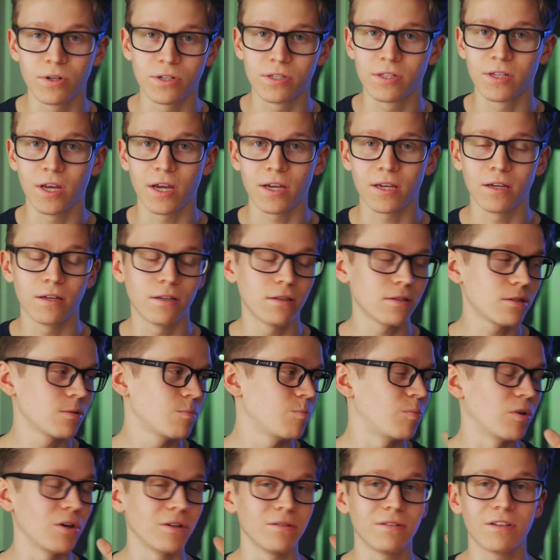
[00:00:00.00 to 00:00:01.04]
seconds,
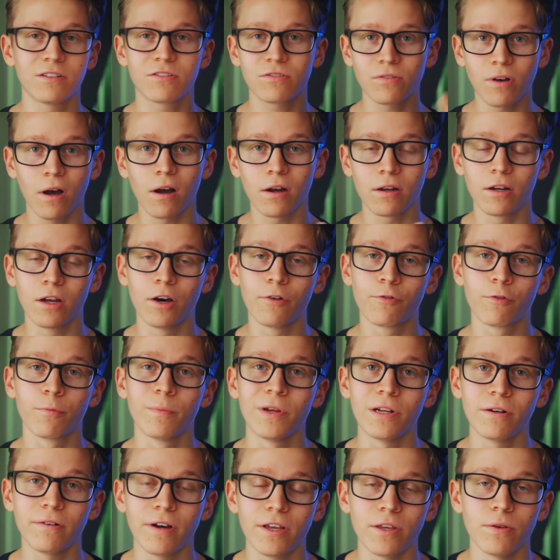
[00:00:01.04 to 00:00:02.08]
but that's long enough for
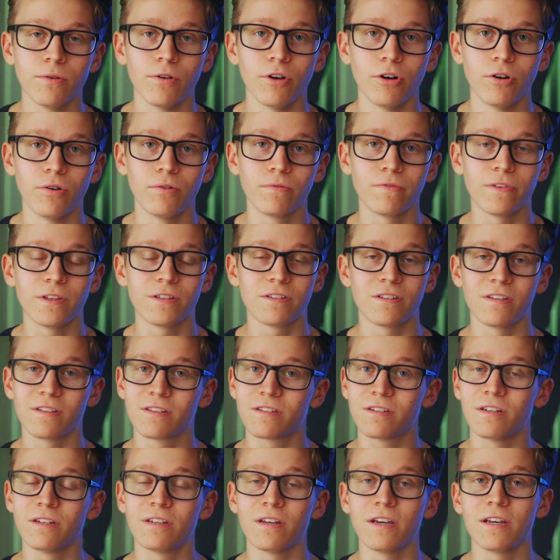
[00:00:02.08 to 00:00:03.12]
me to let you know that
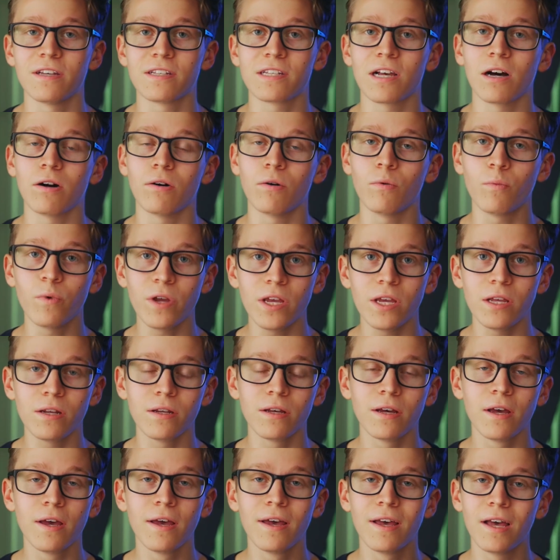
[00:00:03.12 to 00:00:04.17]
since today is
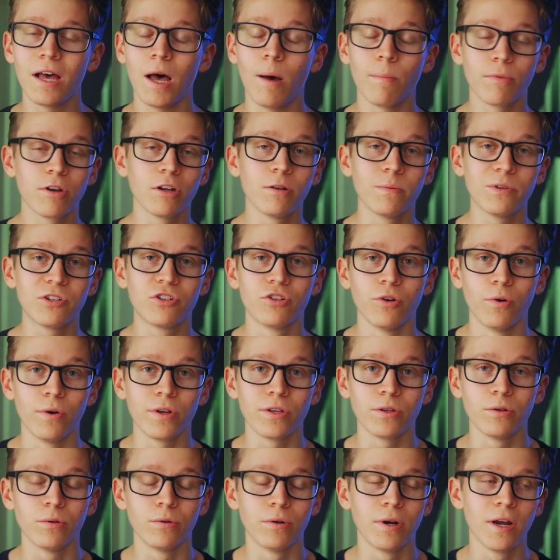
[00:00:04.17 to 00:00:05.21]
Halloween, I'm gonna be
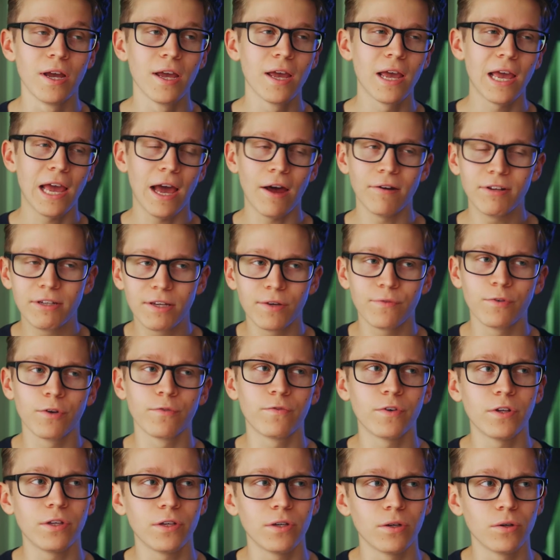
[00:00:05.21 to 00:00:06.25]
showing you how to give your
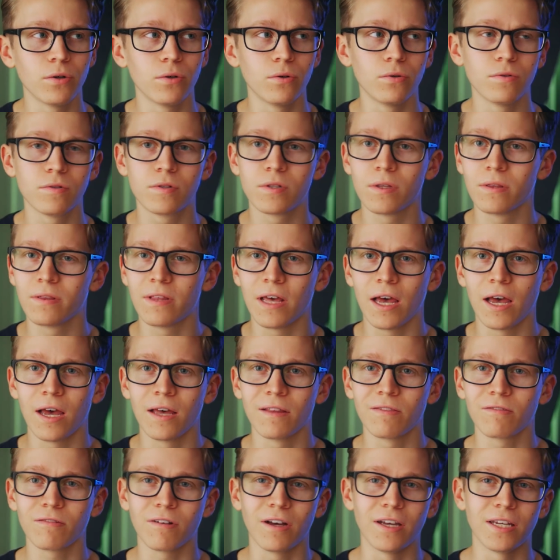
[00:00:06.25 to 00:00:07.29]
videos
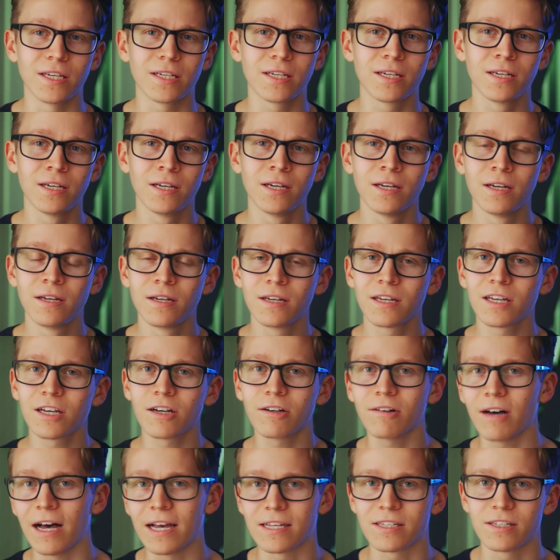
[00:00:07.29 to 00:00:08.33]
that like
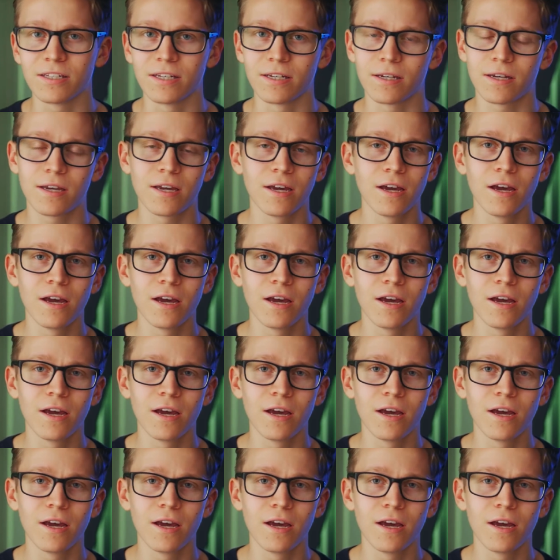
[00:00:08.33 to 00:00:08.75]
classic